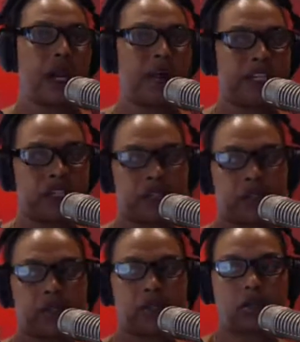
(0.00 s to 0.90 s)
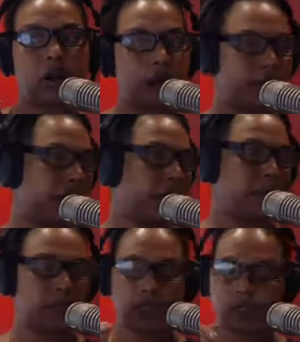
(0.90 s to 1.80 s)
I might just stop.
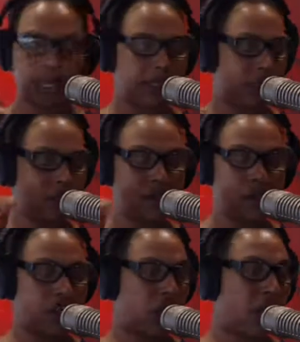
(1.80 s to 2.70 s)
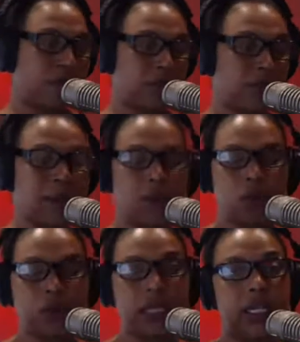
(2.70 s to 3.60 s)
Just that's it. Just stop for that
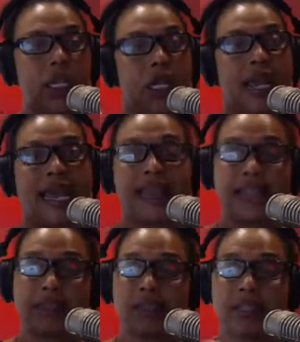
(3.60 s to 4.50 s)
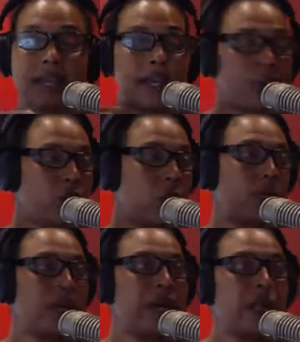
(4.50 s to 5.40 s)
moment and let things kind of swirl
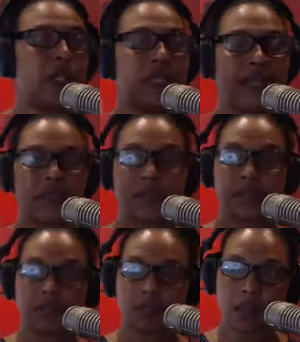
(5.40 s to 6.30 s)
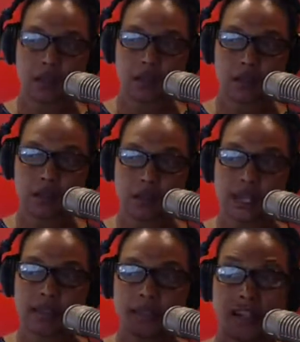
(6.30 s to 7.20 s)
around me. Let them settle
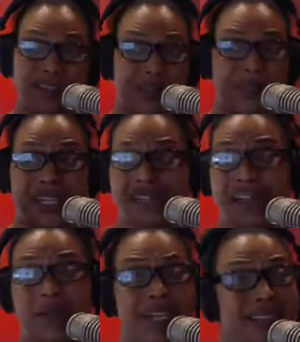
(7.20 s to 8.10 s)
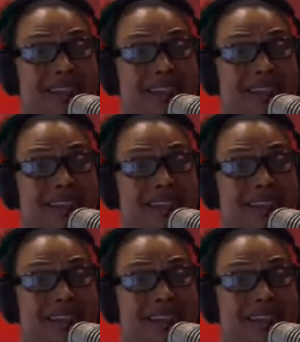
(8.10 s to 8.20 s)
like the dust, meaning that I might